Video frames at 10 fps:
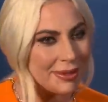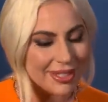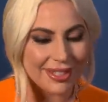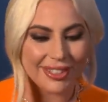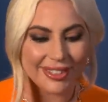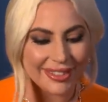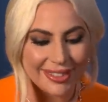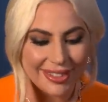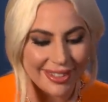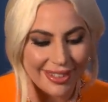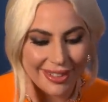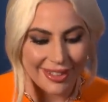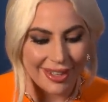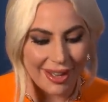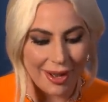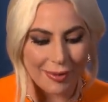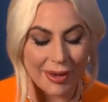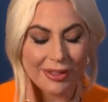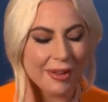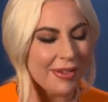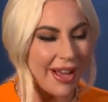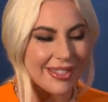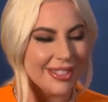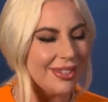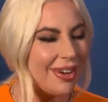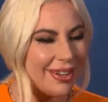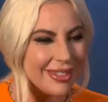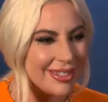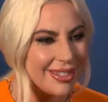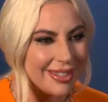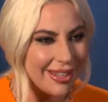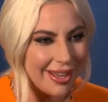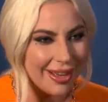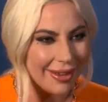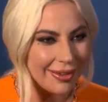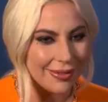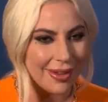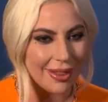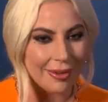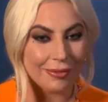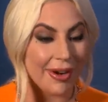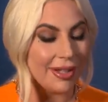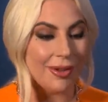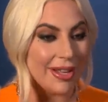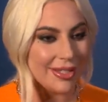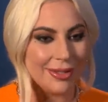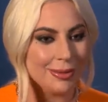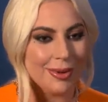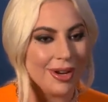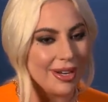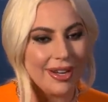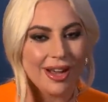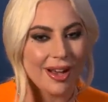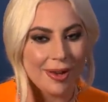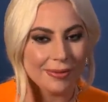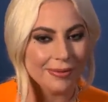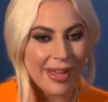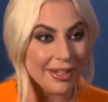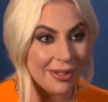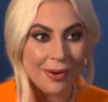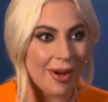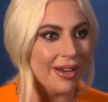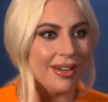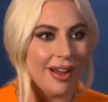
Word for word: musicals. Um, I love Guys and Dolls. Uh, I love Frank Loesser's work. Um, I could go on and